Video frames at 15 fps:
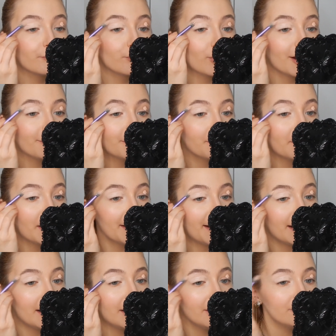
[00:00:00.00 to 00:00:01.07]
priming my
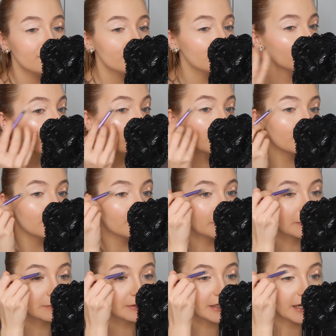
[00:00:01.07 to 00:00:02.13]
eyes, so
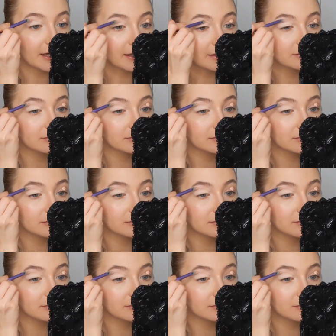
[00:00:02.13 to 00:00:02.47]
yeah.